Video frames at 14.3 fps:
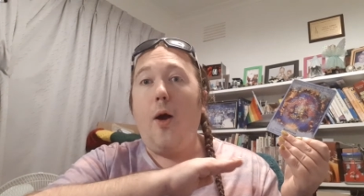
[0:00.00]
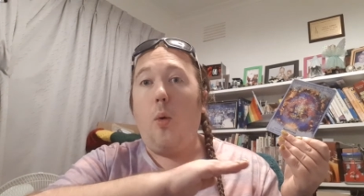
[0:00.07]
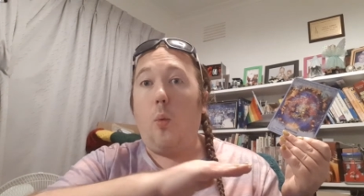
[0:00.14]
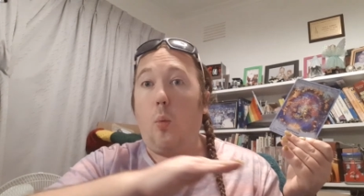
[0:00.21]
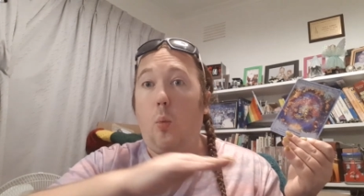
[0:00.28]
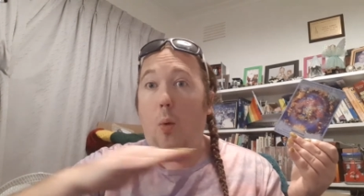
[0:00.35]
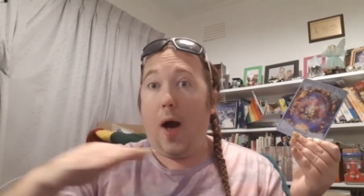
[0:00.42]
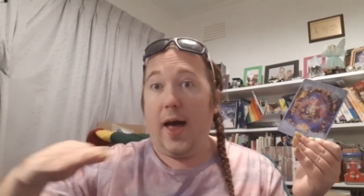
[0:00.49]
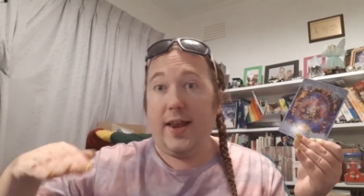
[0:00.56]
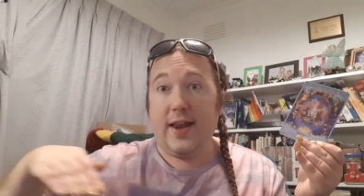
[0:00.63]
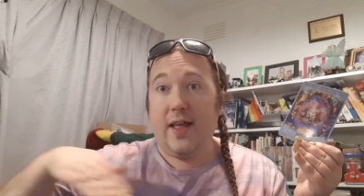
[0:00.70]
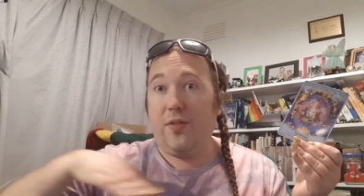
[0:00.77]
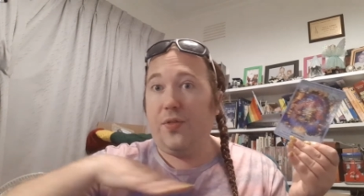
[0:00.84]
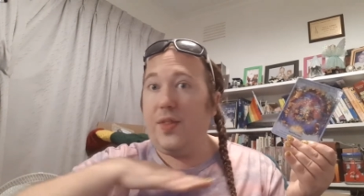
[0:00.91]

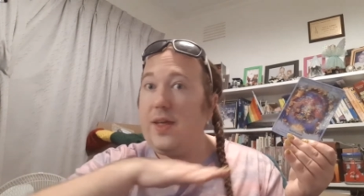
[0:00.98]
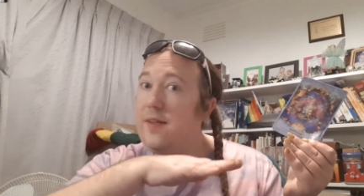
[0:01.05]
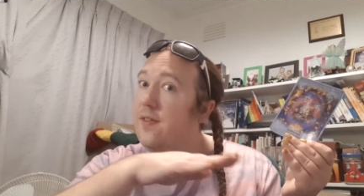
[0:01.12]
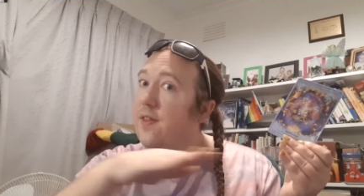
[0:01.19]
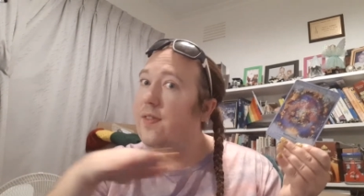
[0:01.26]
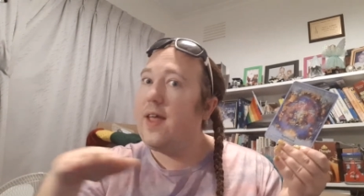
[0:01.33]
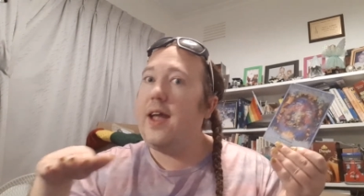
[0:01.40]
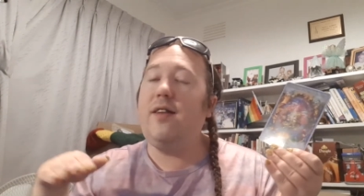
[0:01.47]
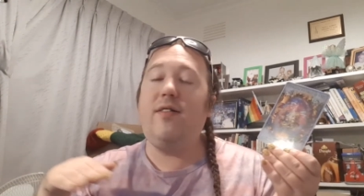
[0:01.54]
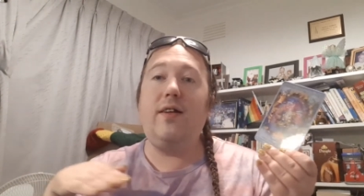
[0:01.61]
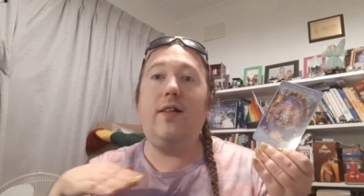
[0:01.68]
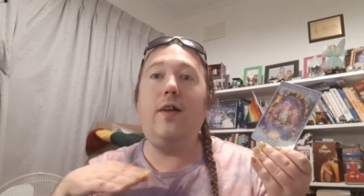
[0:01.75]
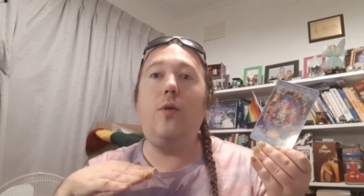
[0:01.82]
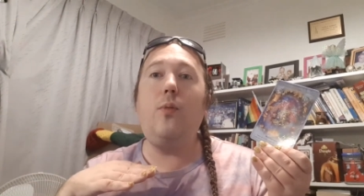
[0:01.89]
one thing that they are
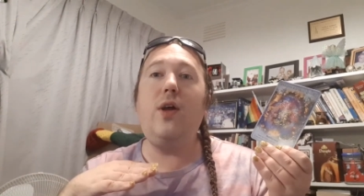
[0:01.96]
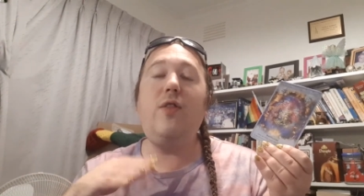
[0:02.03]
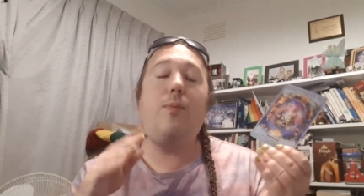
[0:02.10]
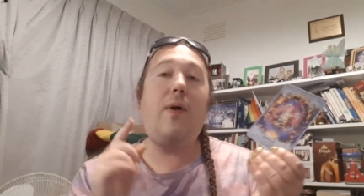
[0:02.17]
dealing with.